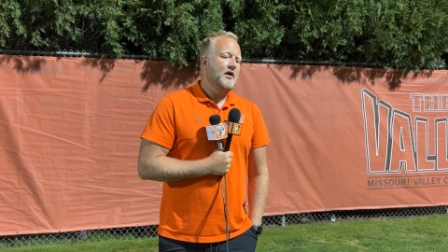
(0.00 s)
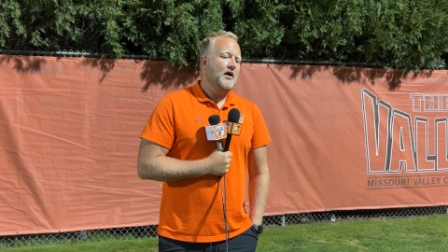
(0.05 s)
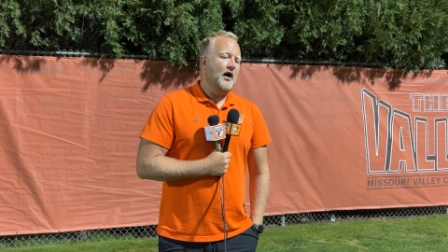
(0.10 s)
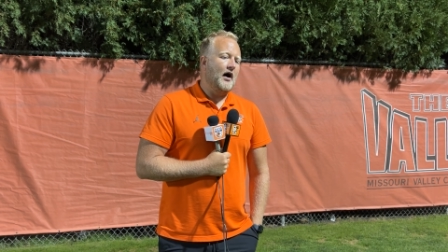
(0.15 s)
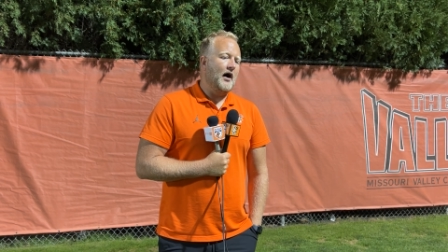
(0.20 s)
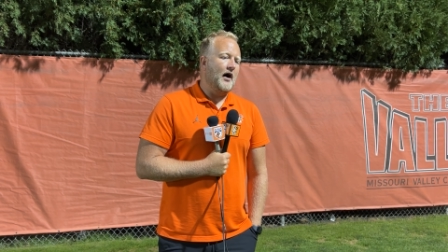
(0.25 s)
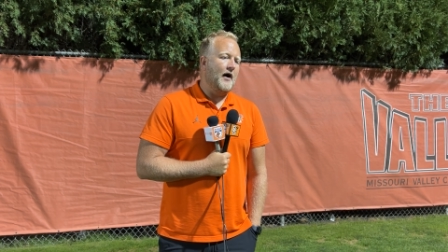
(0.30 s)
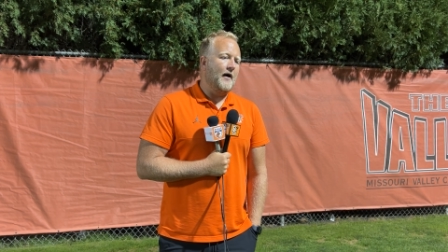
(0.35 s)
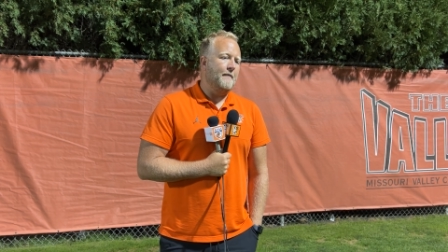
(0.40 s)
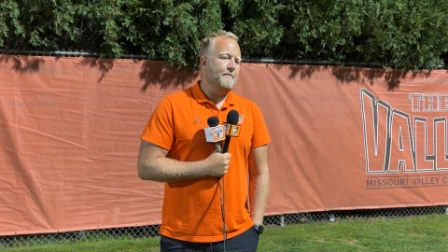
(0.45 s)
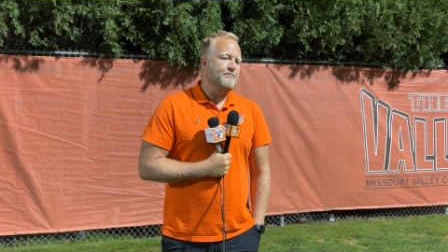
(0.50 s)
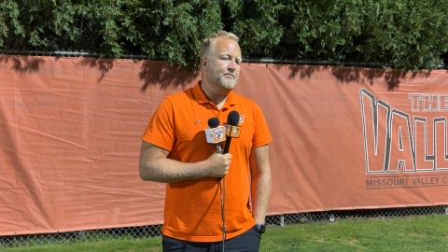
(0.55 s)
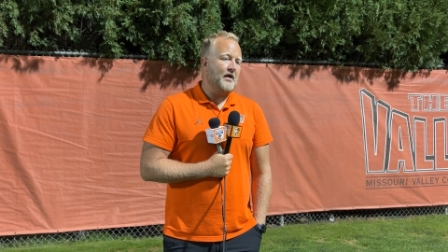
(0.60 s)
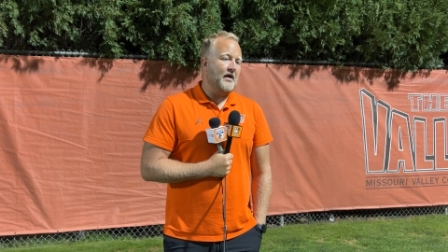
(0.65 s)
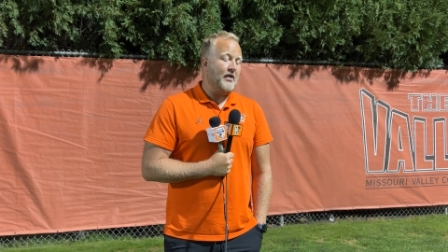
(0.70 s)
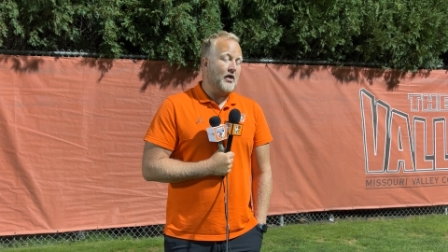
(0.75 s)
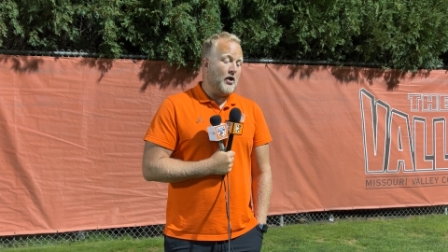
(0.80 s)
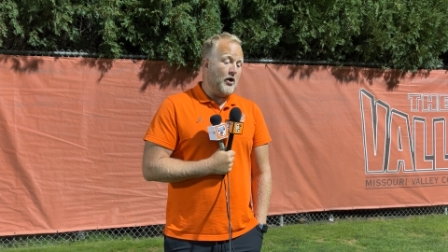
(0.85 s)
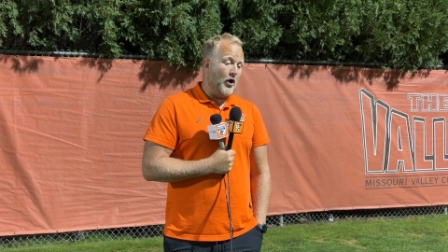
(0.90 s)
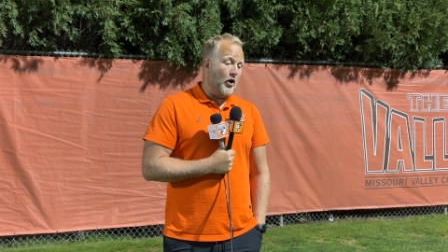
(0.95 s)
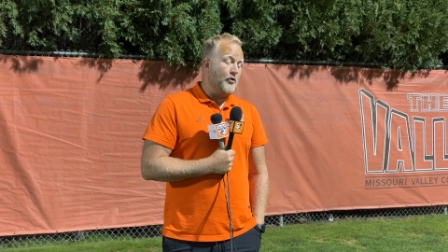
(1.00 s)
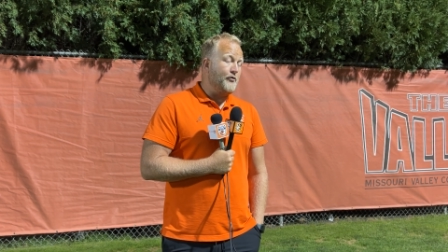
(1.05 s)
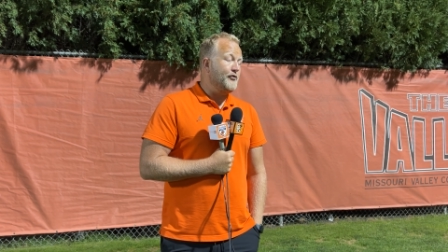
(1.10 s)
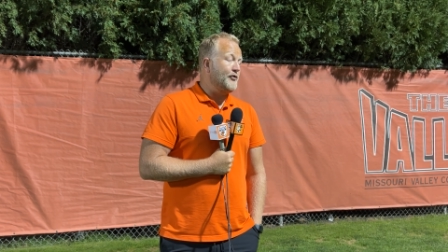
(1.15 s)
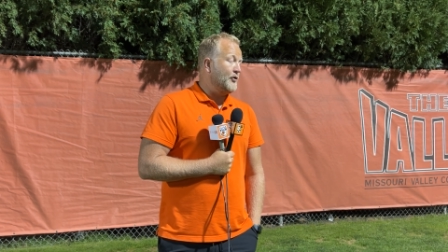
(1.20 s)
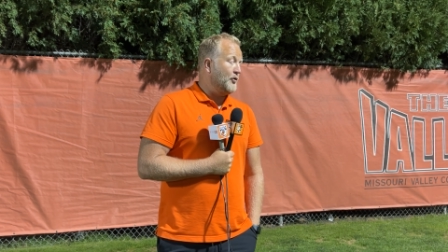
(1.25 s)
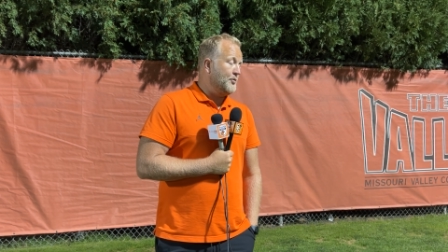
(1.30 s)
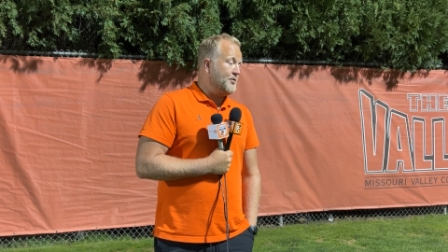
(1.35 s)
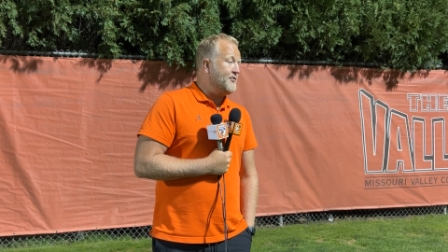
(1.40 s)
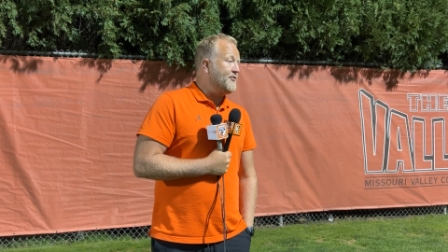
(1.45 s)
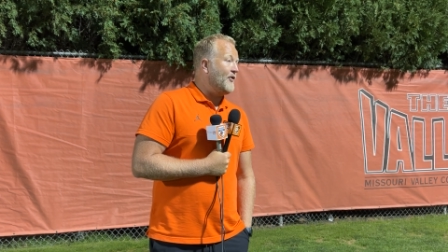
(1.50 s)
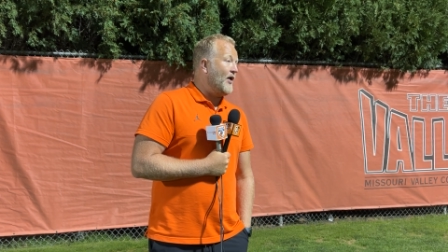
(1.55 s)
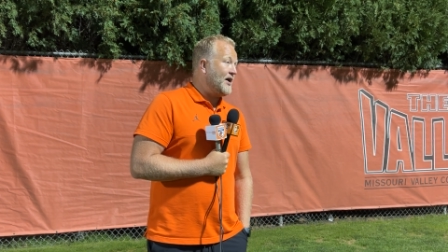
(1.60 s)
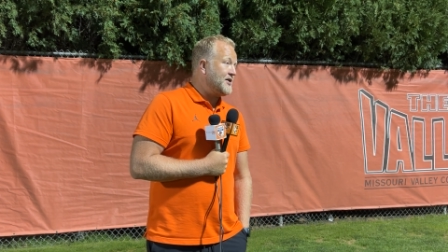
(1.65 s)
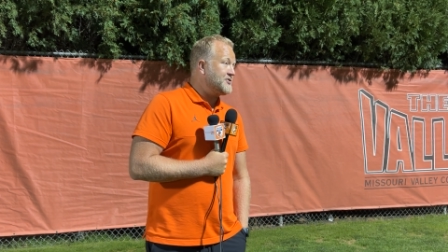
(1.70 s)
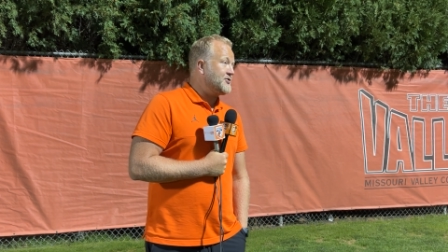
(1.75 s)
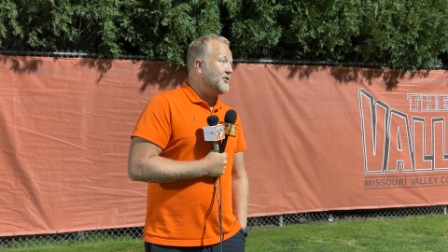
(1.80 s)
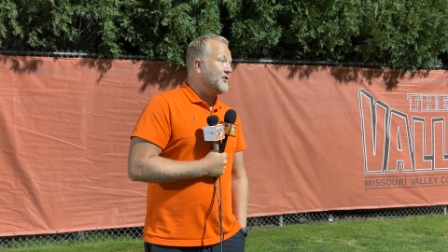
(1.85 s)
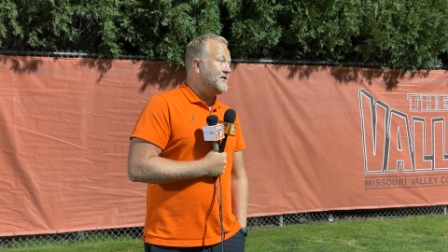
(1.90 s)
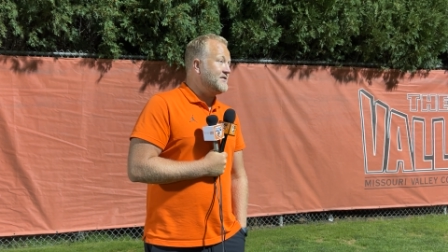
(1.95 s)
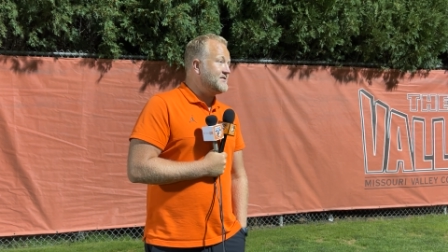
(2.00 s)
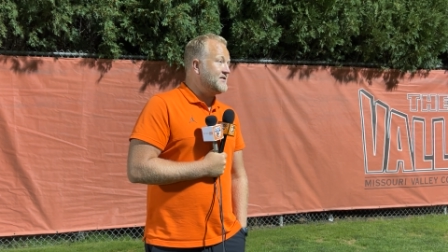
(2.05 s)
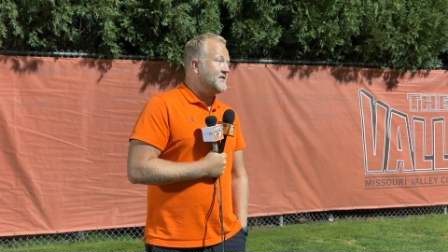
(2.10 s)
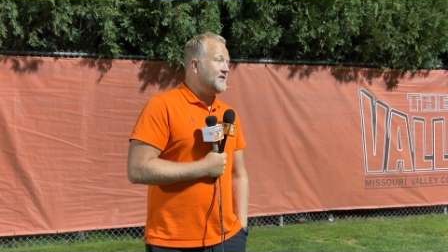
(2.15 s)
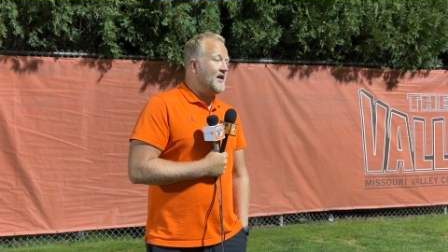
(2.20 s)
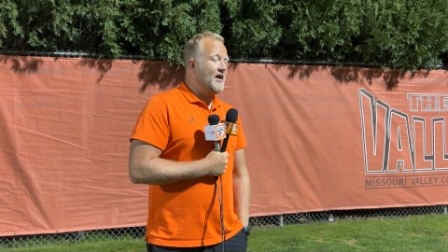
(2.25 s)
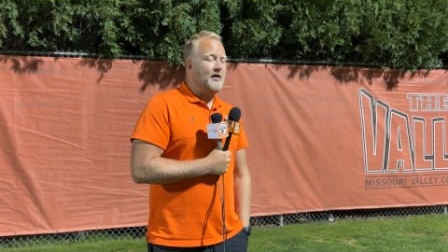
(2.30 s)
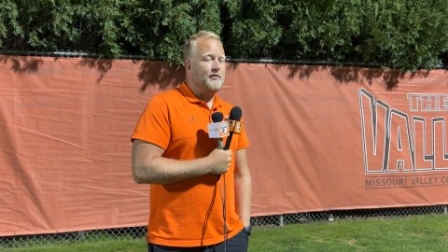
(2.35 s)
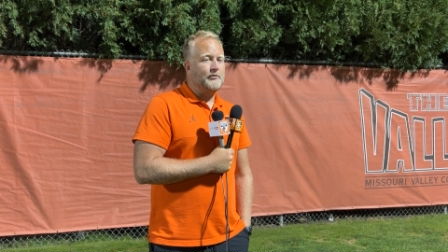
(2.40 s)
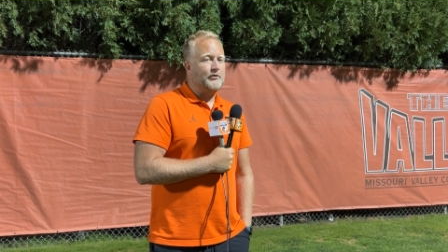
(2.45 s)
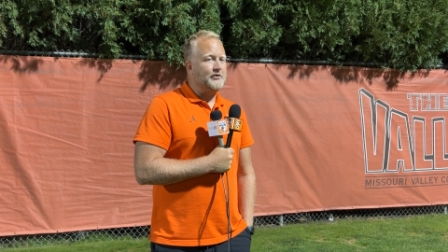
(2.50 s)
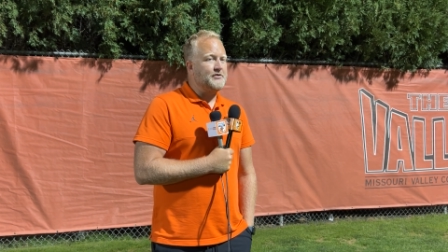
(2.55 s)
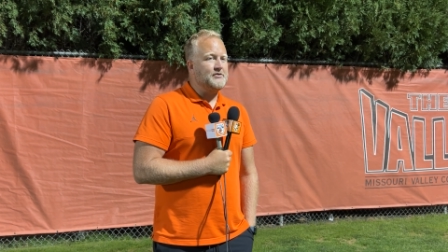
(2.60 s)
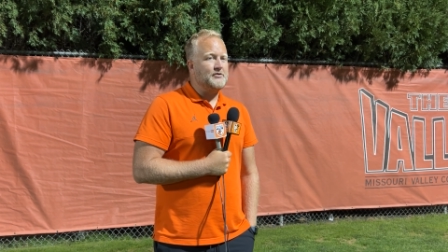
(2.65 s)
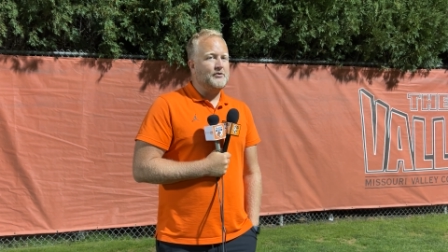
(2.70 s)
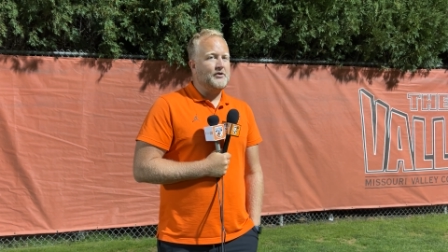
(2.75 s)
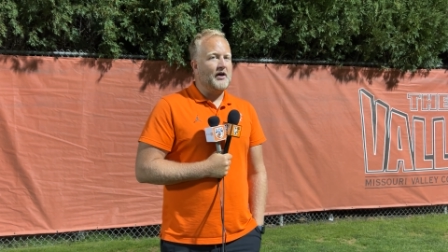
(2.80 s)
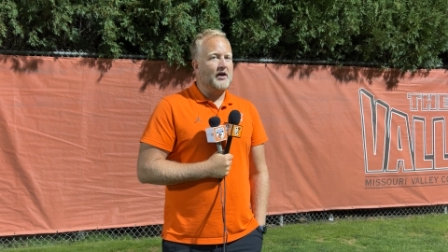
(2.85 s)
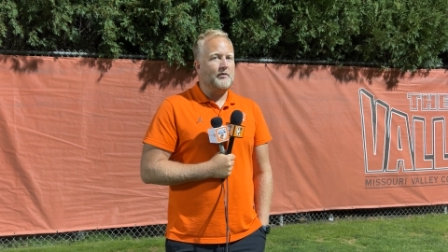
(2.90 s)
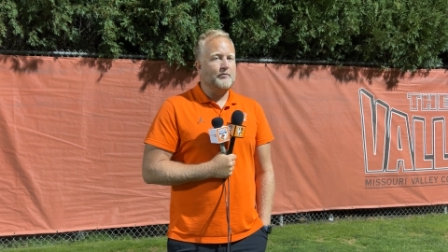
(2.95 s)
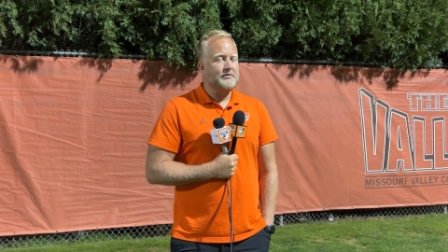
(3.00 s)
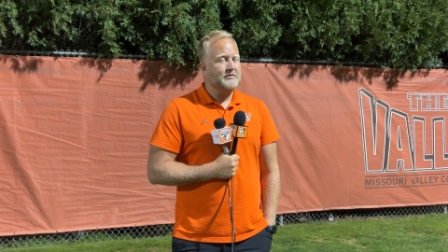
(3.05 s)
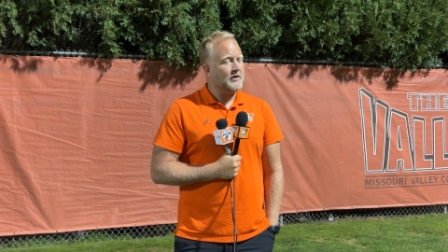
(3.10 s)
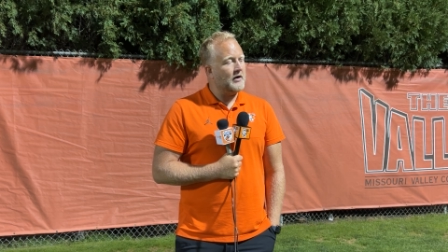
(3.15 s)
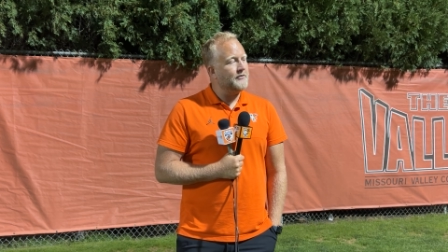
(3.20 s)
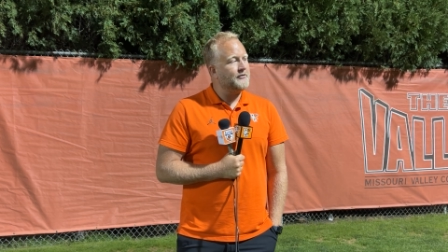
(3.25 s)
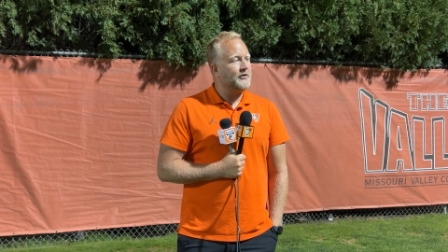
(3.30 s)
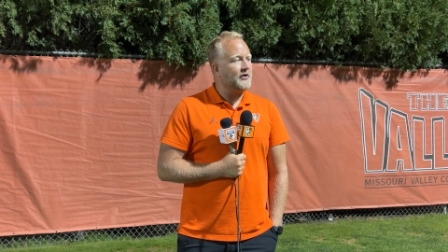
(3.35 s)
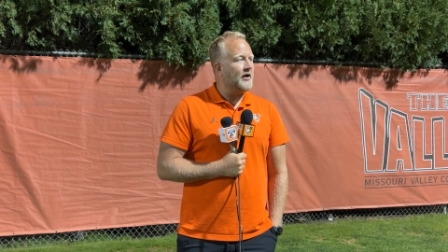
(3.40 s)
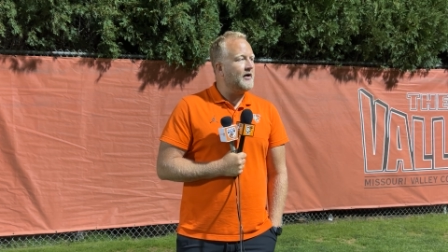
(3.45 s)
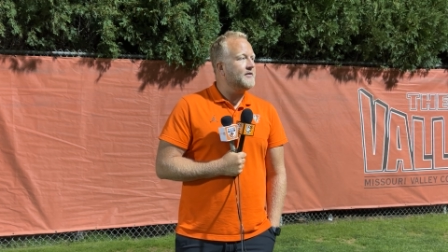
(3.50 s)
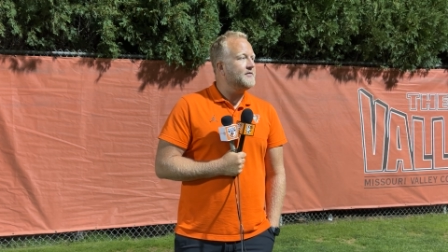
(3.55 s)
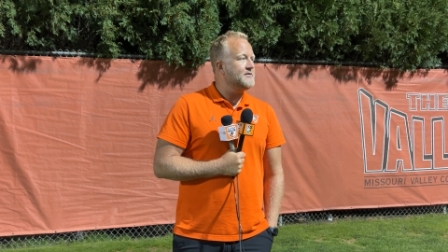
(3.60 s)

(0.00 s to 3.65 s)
um, and then hopefully we'll be fresh going into the game because Duquesne was off tonight.